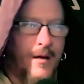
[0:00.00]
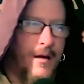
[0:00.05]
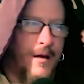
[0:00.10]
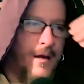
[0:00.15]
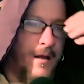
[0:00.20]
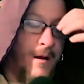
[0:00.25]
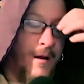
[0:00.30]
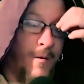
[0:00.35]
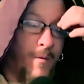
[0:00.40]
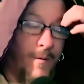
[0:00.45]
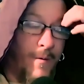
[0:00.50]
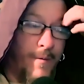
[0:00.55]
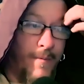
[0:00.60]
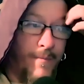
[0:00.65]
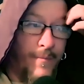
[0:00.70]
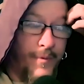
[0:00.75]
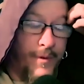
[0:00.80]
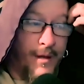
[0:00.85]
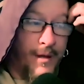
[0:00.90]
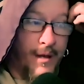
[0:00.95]
you know,
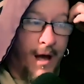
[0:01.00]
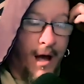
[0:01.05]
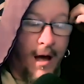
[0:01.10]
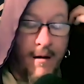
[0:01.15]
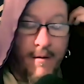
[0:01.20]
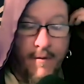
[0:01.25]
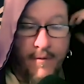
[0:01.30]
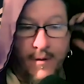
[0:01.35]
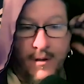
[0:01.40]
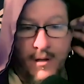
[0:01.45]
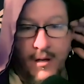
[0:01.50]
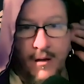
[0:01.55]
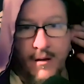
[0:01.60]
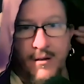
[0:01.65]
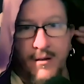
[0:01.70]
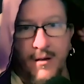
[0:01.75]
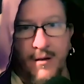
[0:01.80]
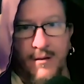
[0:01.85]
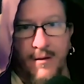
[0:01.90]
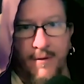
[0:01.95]
kind of to,
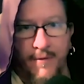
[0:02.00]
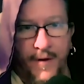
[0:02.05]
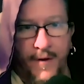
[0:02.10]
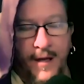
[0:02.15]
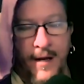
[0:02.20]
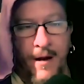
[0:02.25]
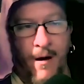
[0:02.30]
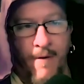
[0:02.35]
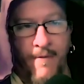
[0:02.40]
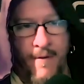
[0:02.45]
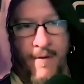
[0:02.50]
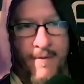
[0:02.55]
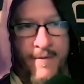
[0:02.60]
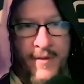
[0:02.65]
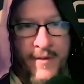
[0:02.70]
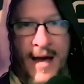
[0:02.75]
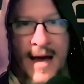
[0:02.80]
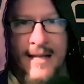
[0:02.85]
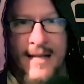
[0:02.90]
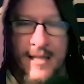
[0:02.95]
to to feed off of
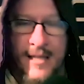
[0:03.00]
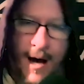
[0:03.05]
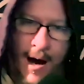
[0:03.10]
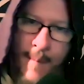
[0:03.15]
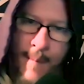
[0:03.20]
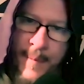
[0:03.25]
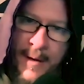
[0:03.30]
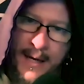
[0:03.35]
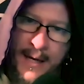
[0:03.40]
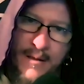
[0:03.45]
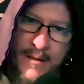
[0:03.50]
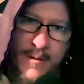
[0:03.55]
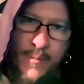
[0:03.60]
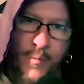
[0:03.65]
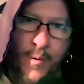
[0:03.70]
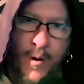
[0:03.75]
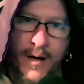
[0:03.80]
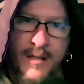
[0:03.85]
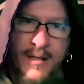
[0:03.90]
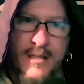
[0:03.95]
that topic and to
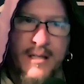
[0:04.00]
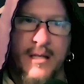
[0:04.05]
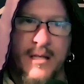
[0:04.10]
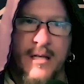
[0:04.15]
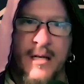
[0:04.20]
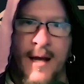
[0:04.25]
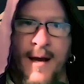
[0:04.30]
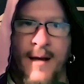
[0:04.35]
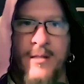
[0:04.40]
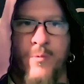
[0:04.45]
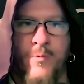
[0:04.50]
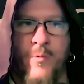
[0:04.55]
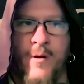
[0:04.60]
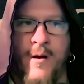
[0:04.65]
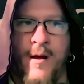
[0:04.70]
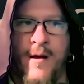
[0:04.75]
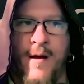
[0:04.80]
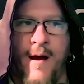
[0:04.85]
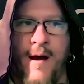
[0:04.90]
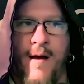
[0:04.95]
work into the next one,
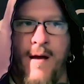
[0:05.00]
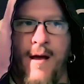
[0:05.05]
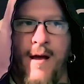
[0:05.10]
I,